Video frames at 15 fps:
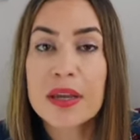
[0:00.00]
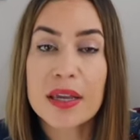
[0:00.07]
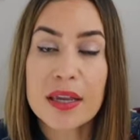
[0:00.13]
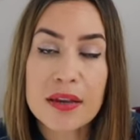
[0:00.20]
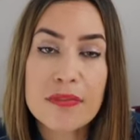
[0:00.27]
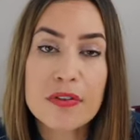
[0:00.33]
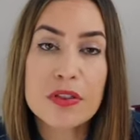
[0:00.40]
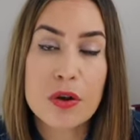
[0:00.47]

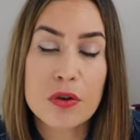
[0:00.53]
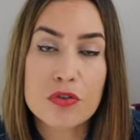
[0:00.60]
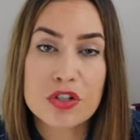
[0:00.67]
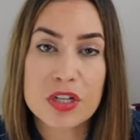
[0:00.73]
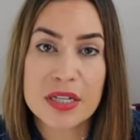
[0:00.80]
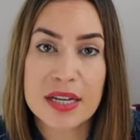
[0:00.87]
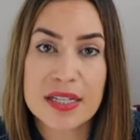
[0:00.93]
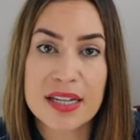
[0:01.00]
Even though
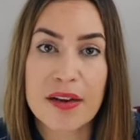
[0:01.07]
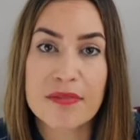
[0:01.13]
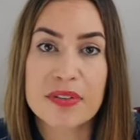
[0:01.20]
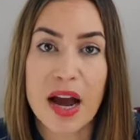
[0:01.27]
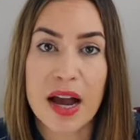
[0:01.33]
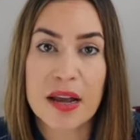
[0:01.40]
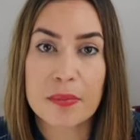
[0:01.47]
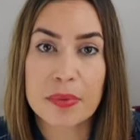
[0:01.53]
she does have
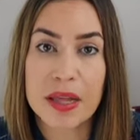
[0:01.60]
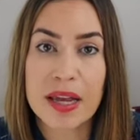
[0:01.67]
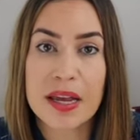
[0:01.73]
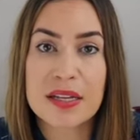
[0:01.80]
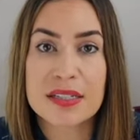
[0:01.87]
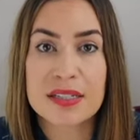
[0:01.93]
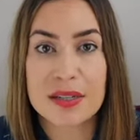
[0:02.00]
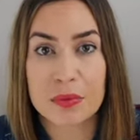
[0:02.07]
diet
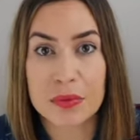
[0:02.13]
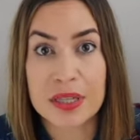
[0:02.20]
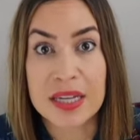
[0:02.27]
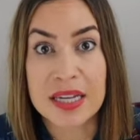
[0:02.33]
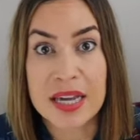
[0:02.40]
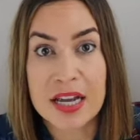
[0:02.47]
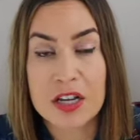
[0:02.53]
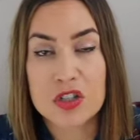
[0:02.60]
plans to really
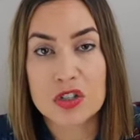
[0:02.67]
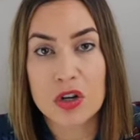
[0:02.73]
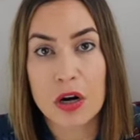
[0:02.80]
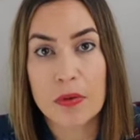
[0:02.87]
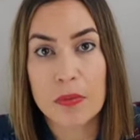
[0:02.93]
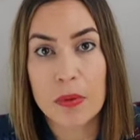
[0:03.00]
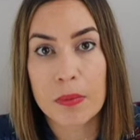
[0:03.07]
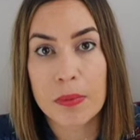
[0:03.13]

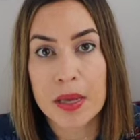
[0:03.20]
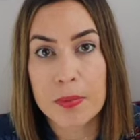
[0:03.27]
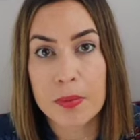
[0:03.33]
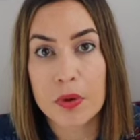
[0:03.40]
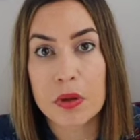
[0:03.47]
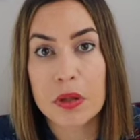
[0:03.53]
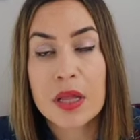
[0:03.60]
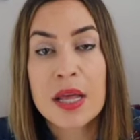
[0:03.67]
kickstart
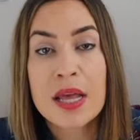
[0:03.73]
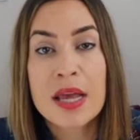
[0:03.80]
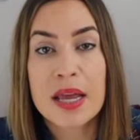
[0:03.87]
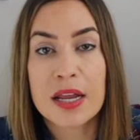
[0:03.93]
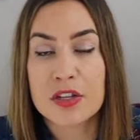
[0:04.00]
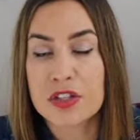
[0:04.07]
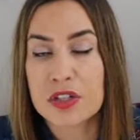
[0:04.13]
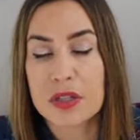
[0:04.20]
people
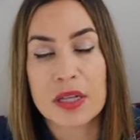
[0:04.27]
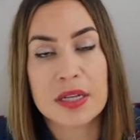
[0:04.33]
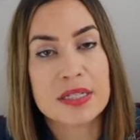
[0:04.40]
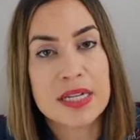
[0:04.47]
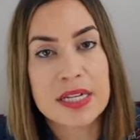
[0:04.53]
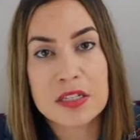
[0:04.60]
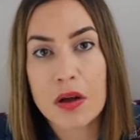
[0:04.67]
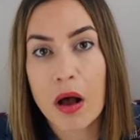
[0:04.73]
into a
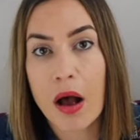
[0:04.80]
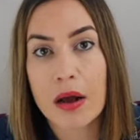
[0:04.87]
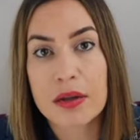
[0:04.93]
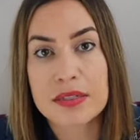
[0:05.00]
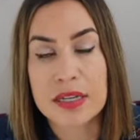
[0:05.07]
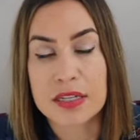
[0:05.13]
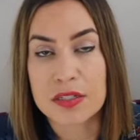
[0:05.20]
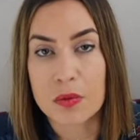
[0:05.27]

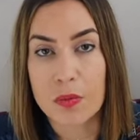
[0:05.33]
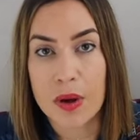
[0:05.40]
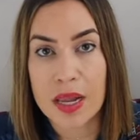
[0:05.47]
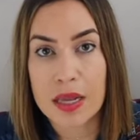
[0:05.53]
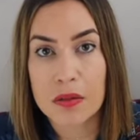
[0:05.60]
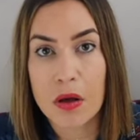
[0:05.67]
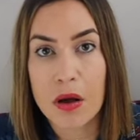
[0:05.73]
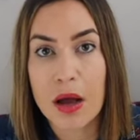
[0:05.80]
detox, into
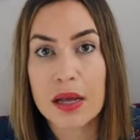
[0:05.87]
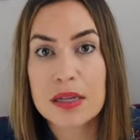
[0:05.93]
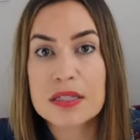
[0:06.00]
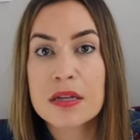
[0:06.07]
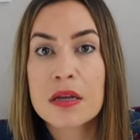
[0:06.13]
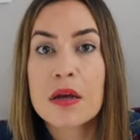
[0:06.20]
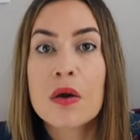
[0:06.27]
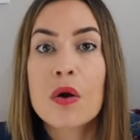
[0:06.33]
weight loss,
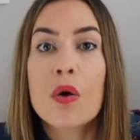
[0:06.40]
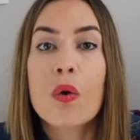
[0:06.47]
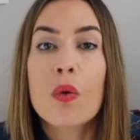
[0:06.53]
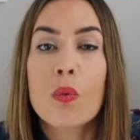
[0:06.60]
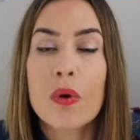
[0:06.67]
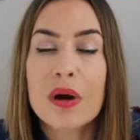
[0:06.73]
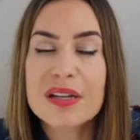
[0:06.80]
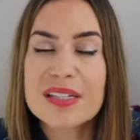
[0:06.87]

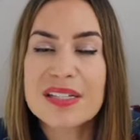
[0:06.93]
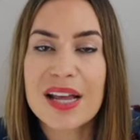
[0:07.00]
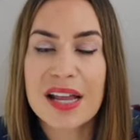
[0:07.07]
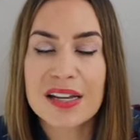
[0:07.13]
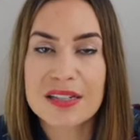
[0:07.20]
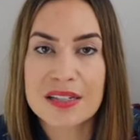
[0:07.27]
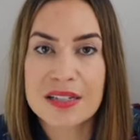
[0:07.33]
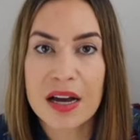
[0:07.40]
once
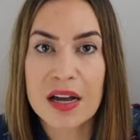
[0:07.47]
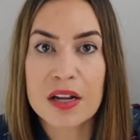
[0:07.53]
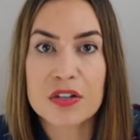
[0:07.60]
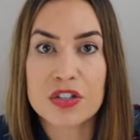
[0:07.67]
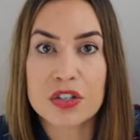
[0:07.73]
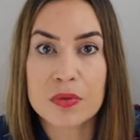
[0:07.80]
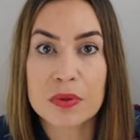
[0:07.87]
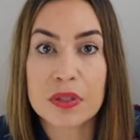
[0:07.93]
that's done,
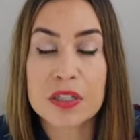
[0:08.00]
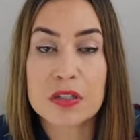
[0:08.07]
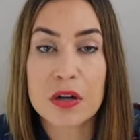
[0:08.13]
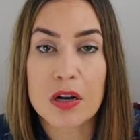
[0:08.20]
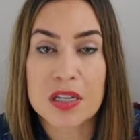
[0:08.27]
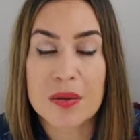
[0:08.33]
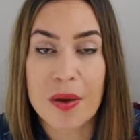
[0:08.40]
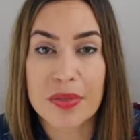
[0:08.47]
she really
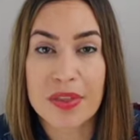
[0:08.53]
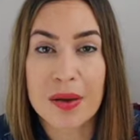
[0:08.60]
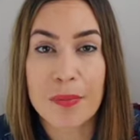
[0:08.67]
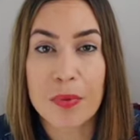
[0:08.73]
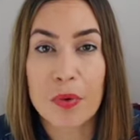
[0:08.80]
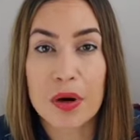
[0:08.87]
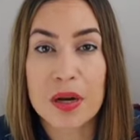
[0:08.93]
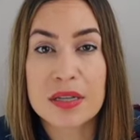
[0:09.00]
talked about the
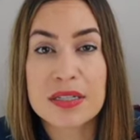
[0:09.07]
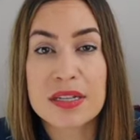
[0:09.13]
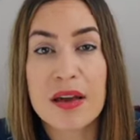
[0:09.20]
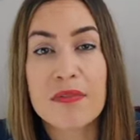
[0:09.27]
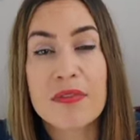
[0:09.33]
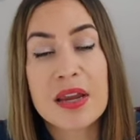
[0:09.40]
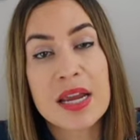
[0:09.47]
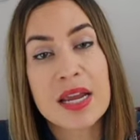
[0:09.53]
importance of
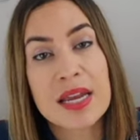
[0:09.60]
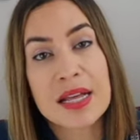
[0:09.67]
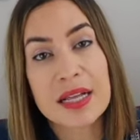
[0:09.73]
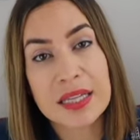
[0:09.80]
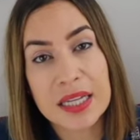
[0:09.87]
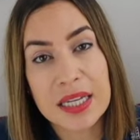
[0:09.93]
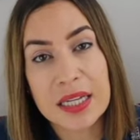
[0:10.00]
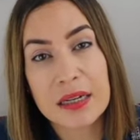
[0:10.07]
eating
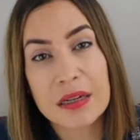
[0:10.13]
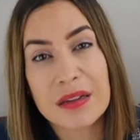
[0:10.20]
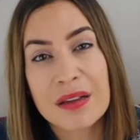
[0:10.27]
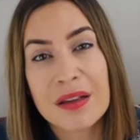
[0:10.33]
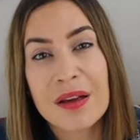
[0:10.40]
clean,